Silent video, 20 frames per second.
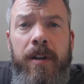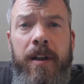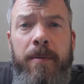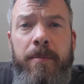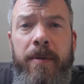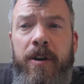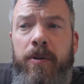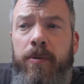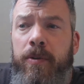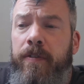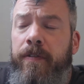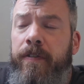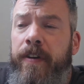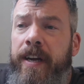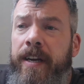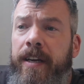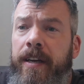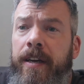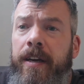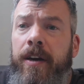Let me know what you
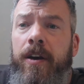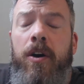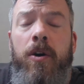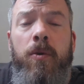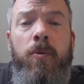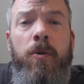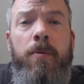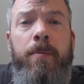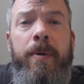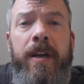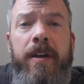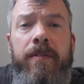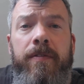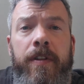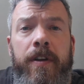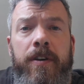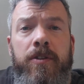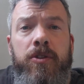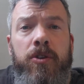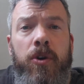think. I will be
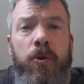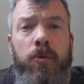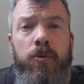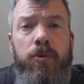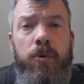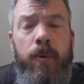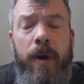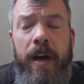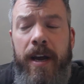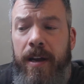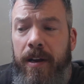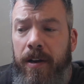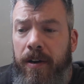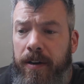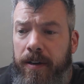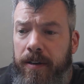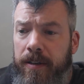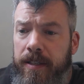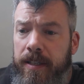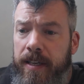giving those tools away,
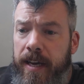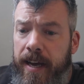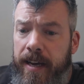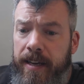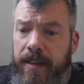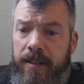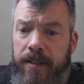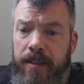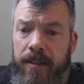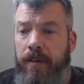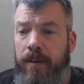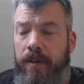like I said.